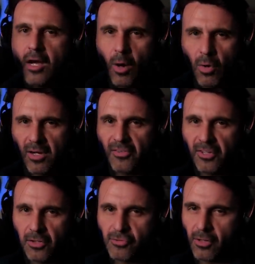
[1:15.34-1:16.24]
I wanted to
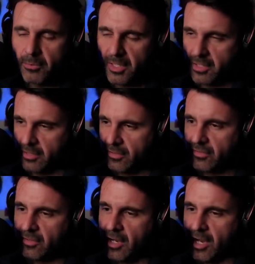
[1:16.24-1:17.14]
see her drum
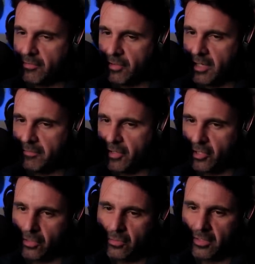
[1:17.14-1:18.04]
because every
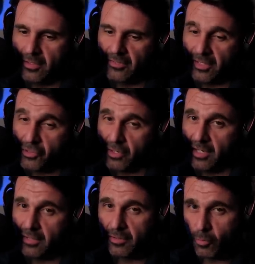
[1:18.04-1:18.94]
video is a
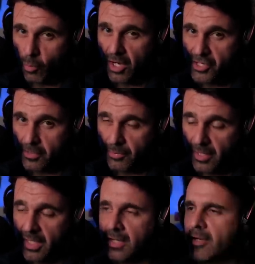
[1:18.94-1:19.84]
treat watching her
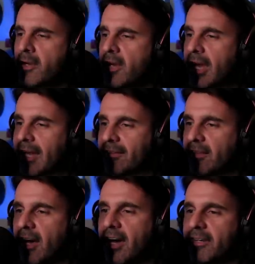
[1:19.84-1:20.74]
play, and
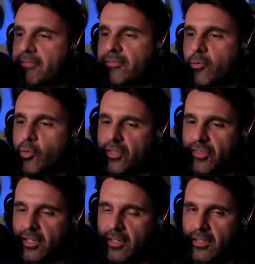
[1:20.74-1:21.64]
live was
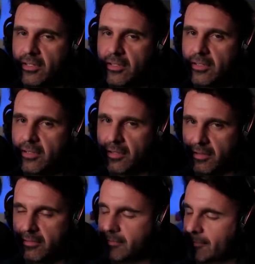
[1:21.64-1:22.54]

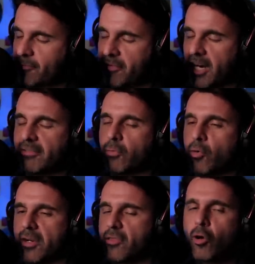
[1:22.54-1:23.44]
very
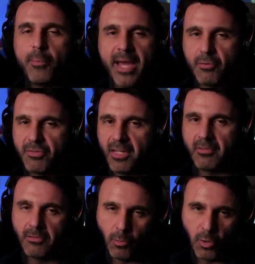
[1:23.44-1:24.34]
rewarding. The whole band was
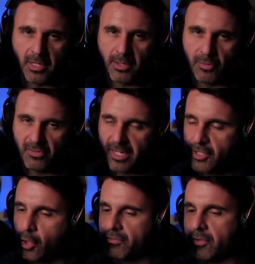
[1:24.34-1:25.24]
very rewarding. It was like
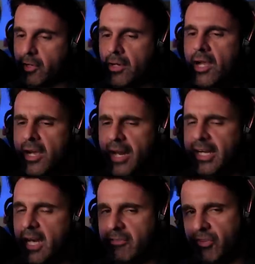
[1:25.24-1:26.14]
note for note, and I
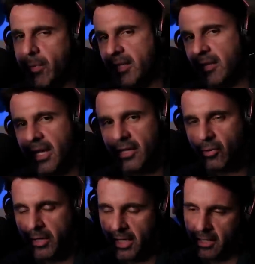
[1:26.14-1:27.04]
kind of expected that
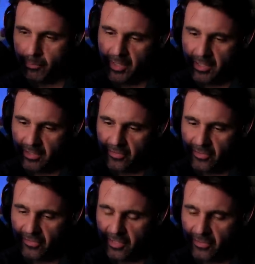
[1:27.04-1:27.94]
going in because
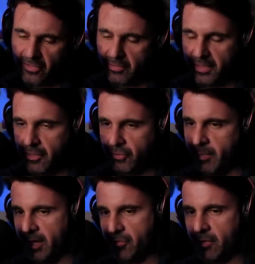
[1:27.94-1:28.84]
just considering how those
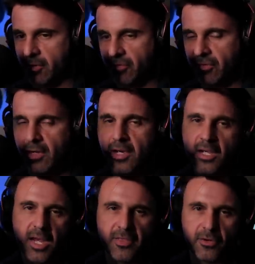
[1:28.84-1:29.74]
bands rehearse
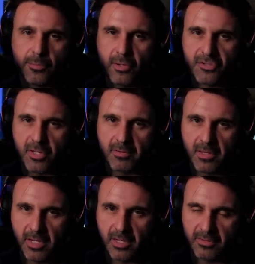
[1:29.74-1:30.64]
and their approach to
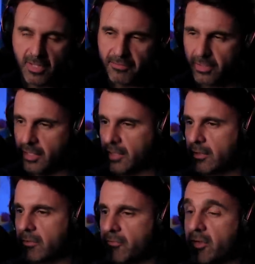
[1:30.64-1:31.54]
everything,
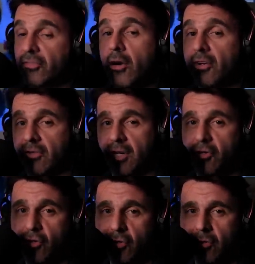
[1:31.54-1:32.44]
definitely for the songs that I
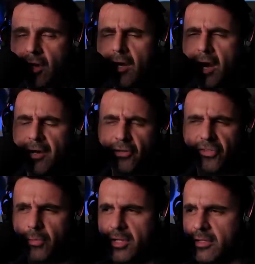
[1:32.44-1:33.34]
knew. I know
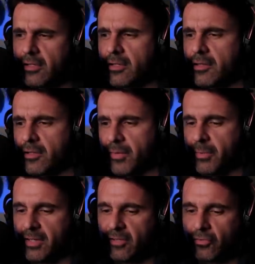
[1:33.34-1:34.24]
someone in the
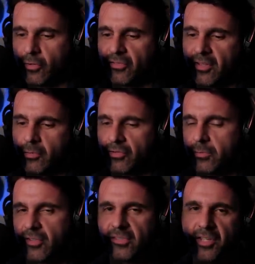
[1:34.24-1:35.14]
Band-Maid Discord said there were
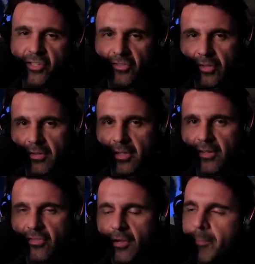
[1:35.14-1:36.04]
some extensions on
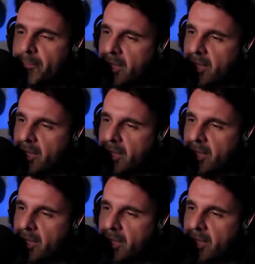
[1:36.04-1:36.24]
things.